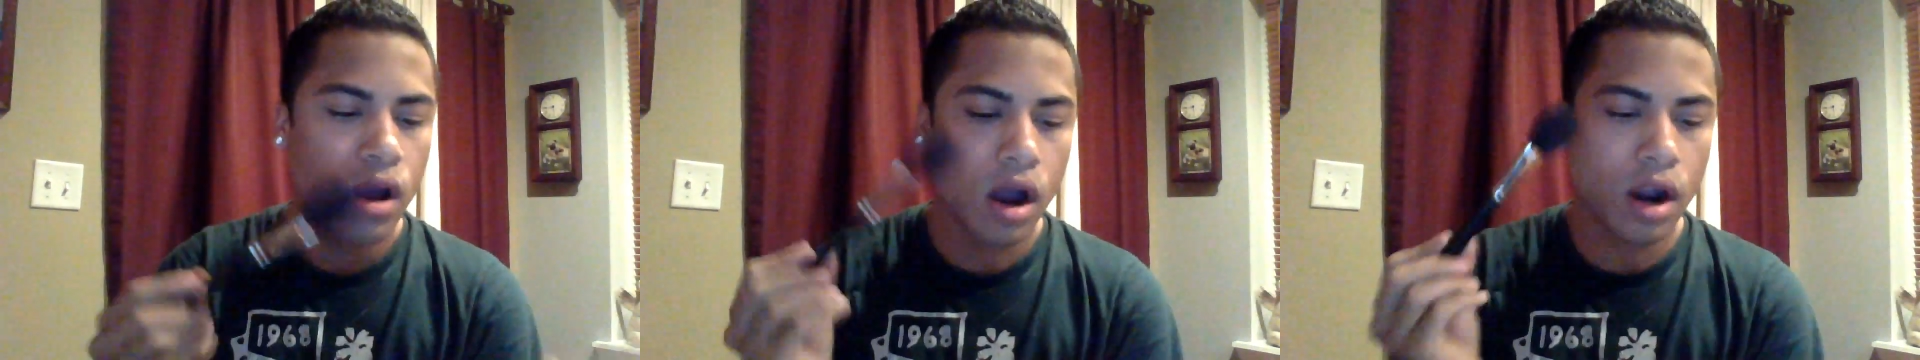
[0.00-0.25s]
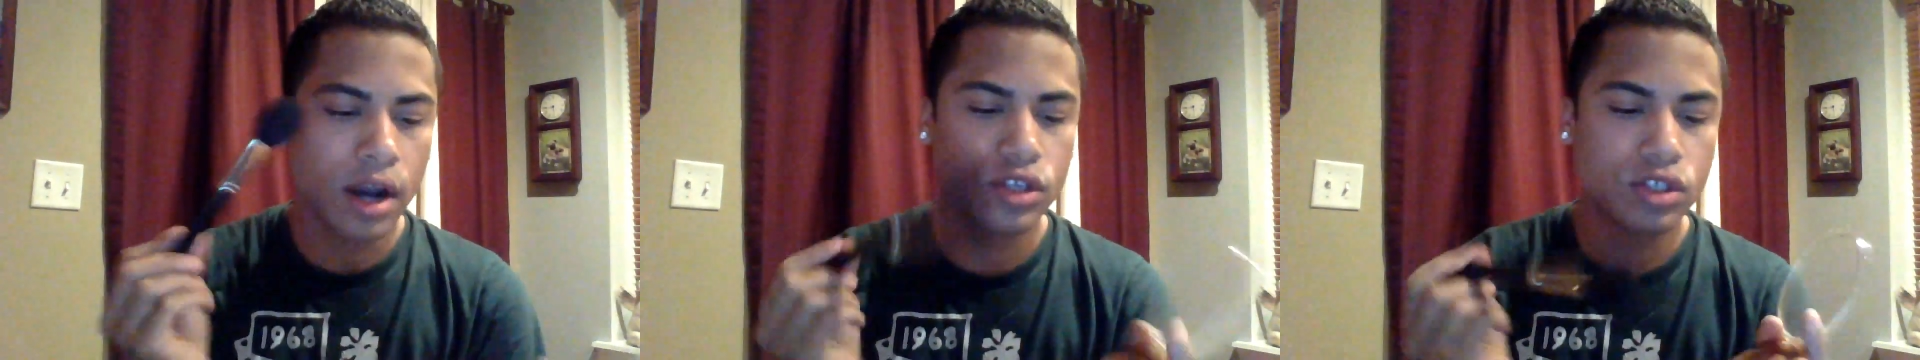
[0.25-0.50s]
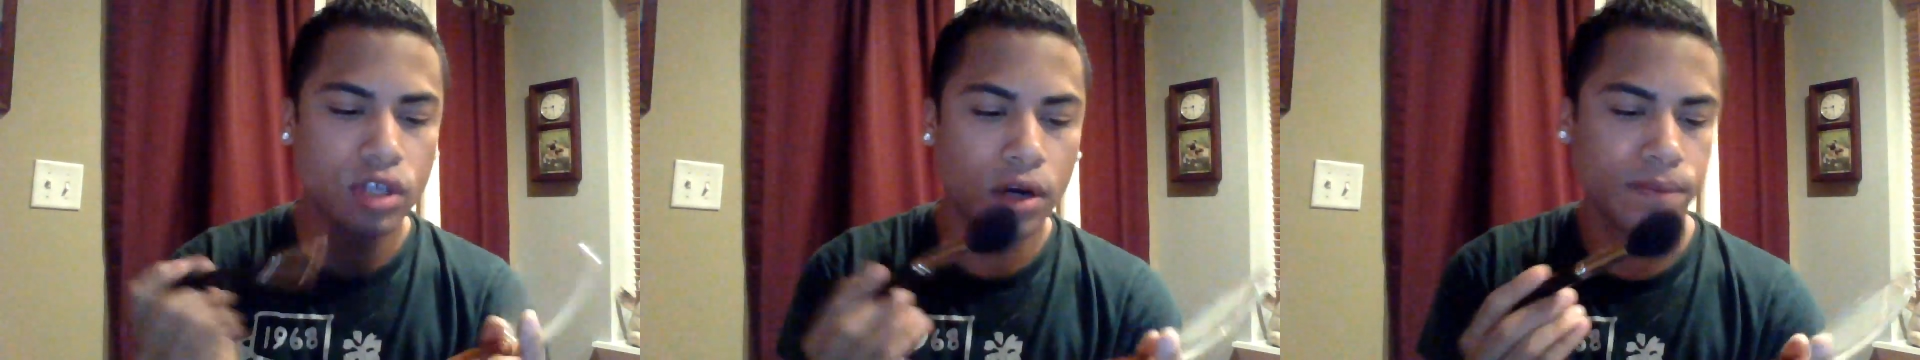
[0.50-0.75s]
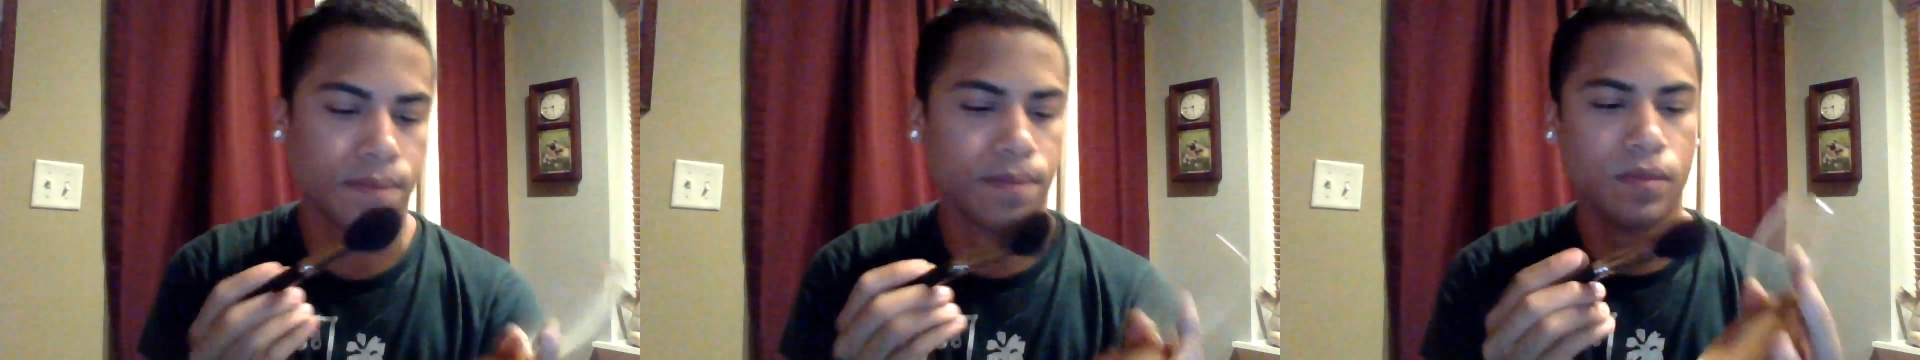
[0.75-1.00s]
All right,
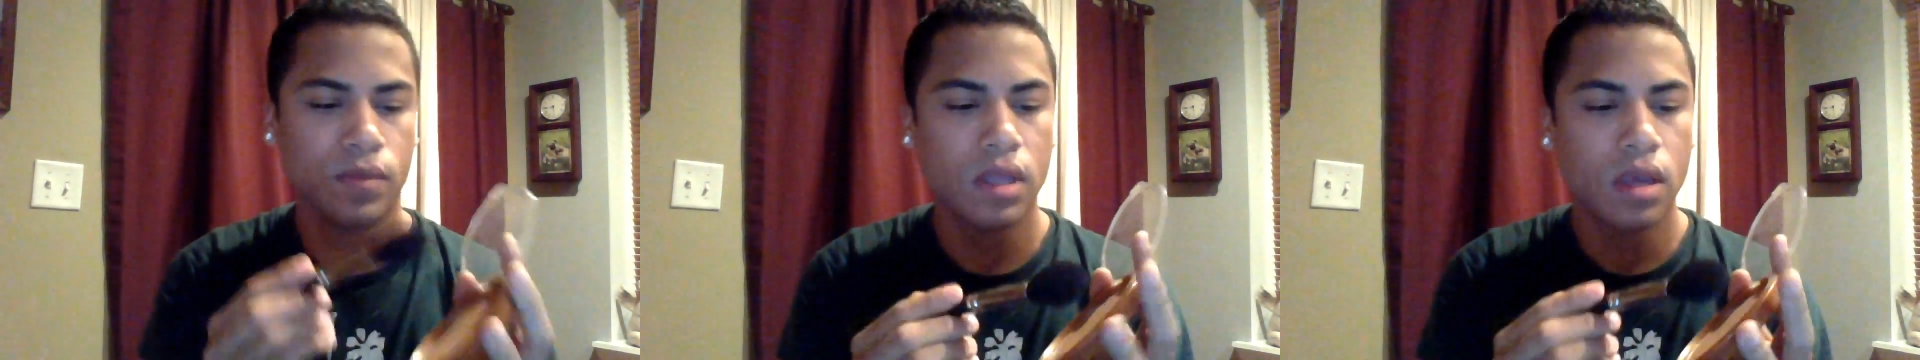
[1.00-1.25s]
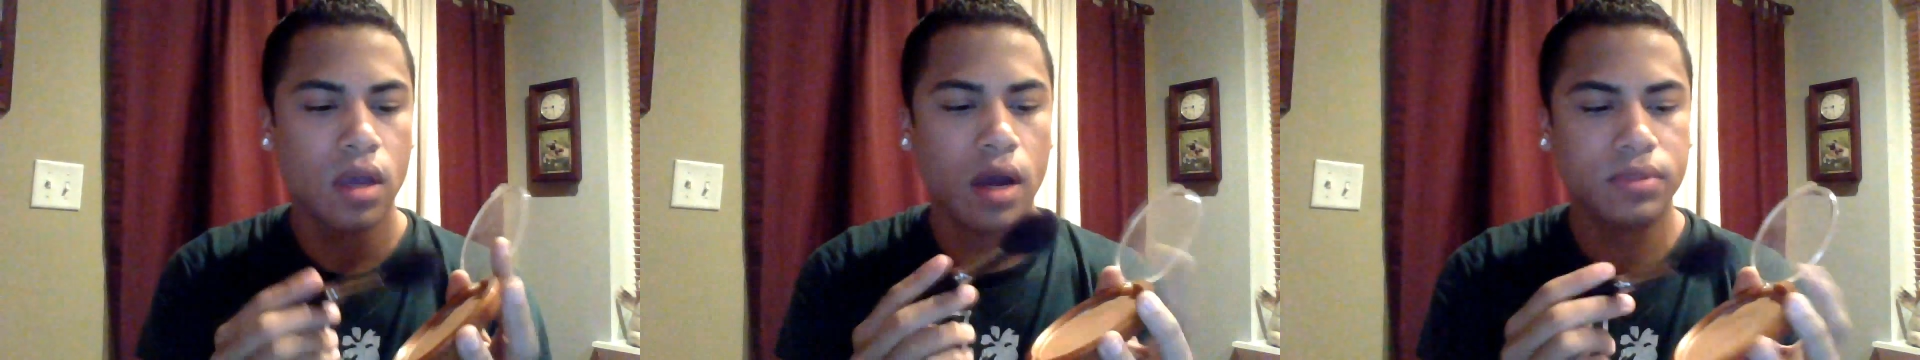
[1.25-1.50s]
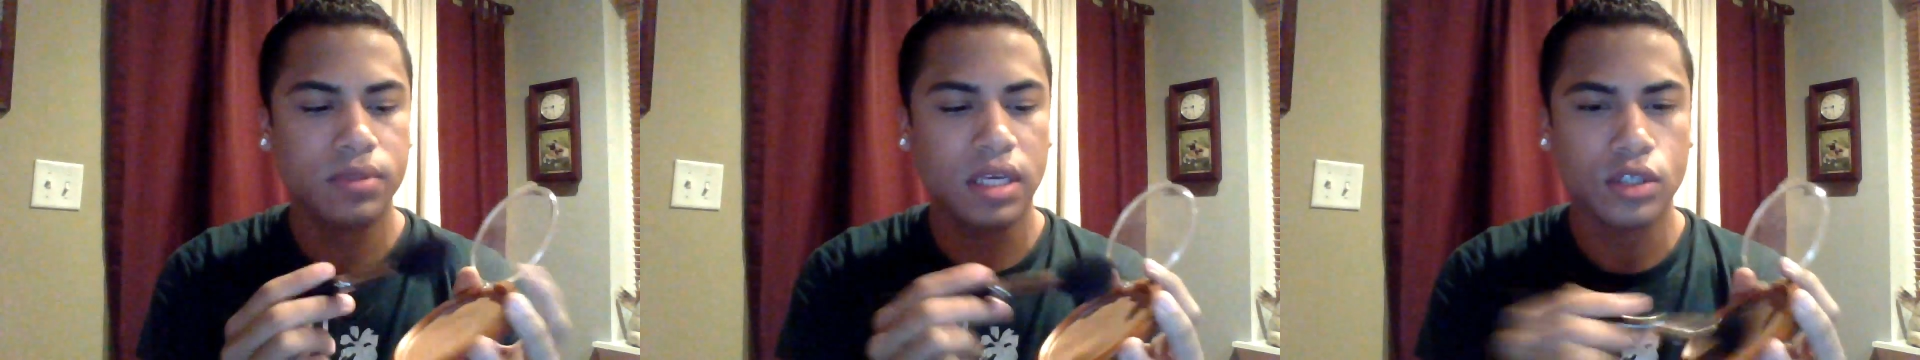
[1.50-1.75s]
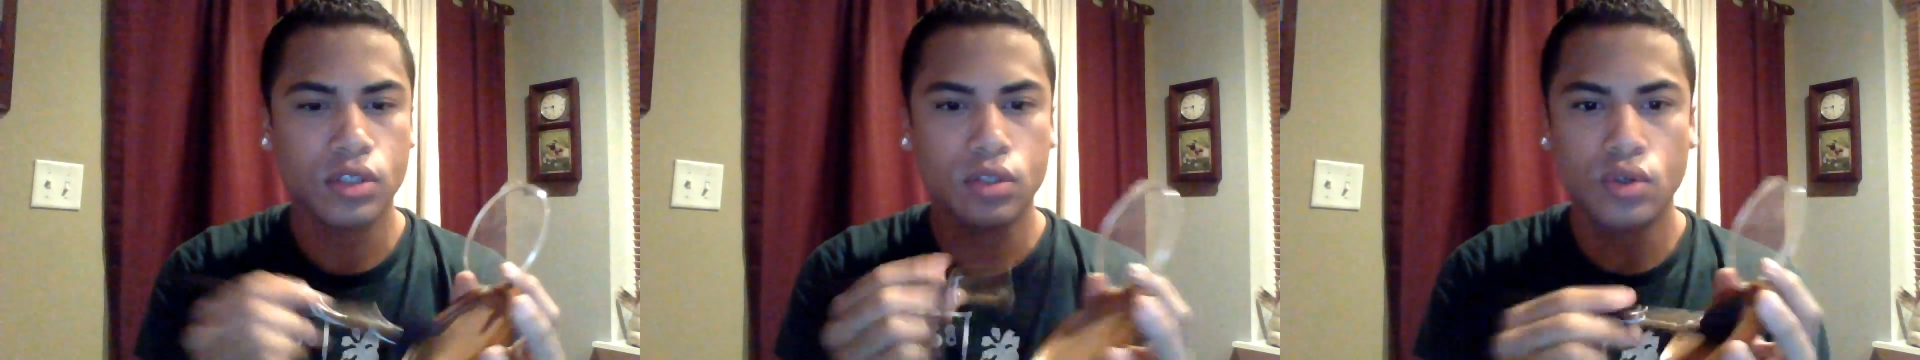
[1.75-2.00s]
so I'm
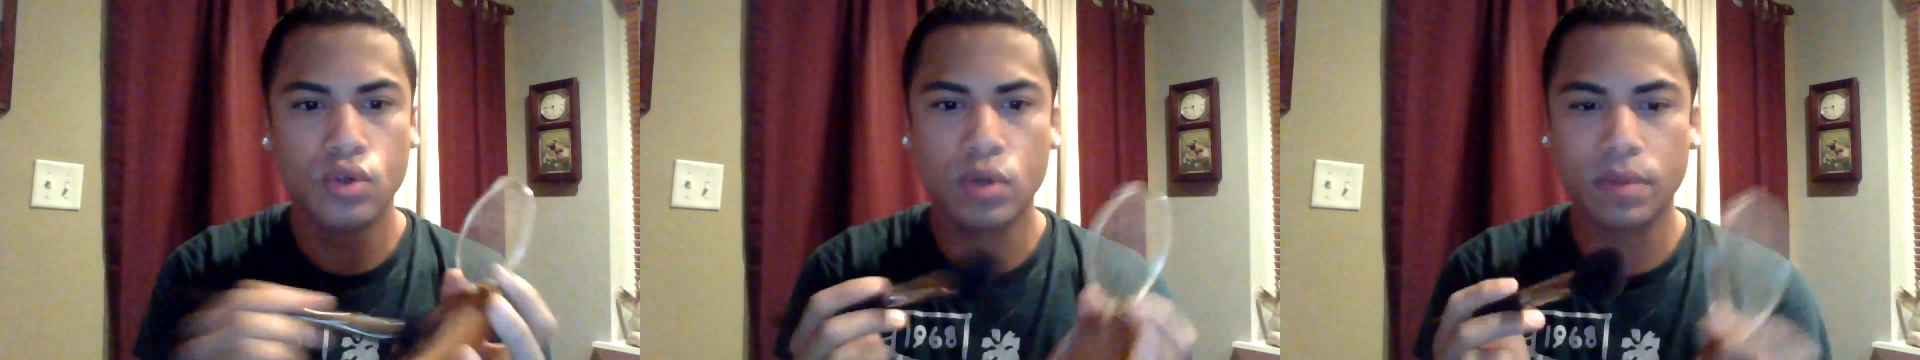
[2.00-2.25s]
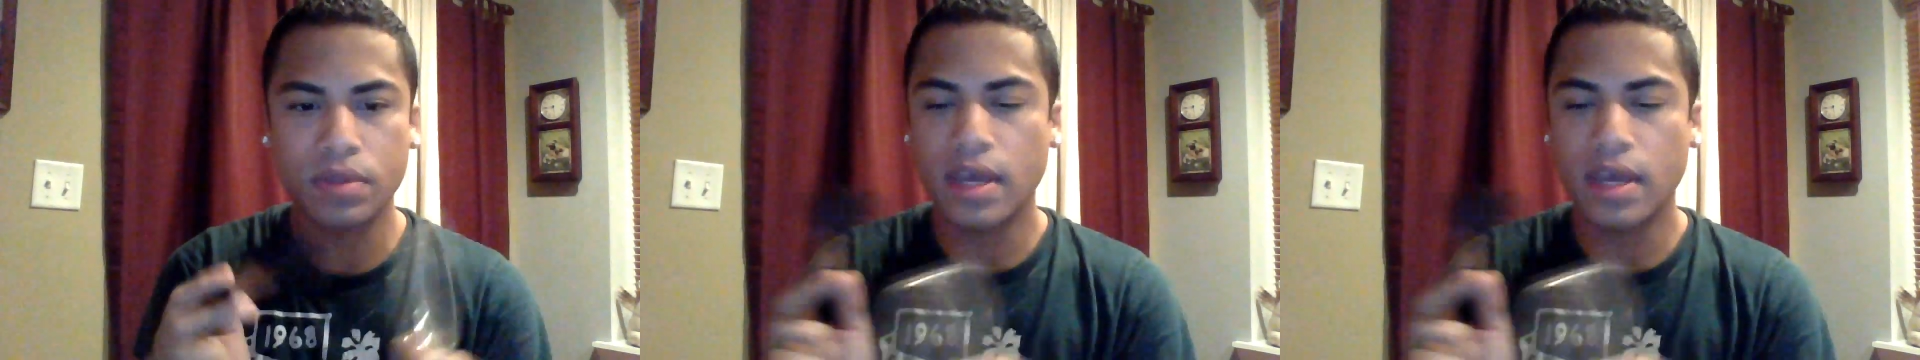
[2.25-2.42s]
taking 2 swipes of